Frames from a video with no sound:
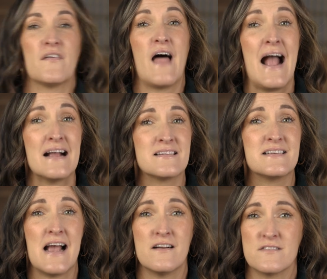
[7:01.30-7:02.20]
last
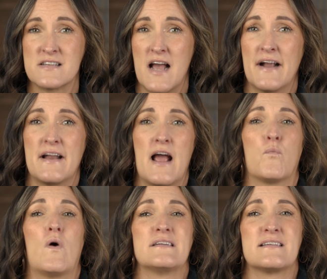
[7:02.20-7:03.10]
downside I
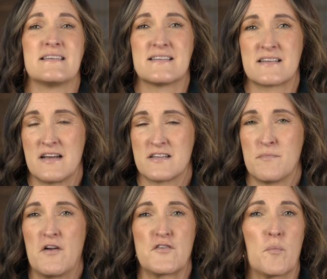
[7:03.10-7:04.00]
want to discuss
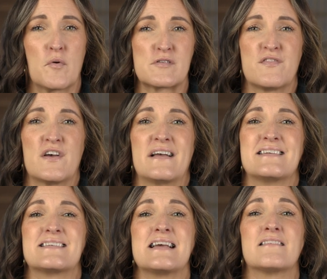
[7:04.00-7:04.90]
about Noblesville
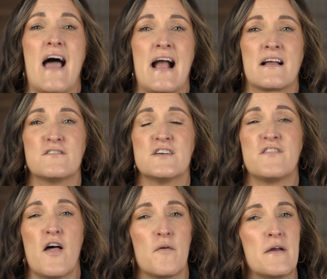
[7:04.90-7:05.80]
is the lack of
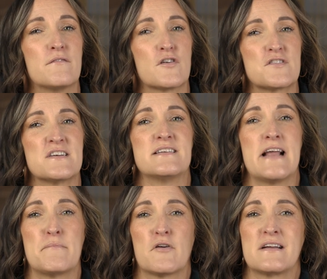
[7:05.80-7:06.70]
development versus
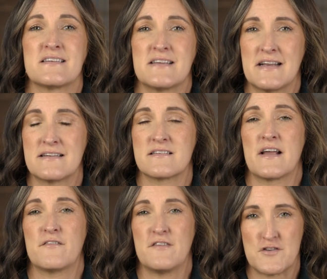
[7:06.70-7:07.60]
neighboring cities
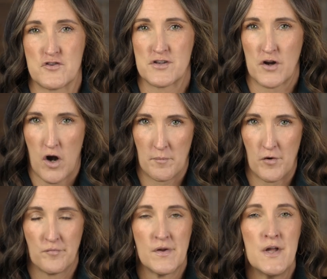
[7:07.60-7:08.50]
like Fishers and
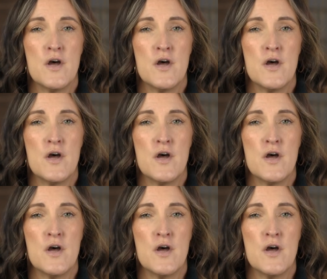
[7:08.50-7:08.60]
Carmel.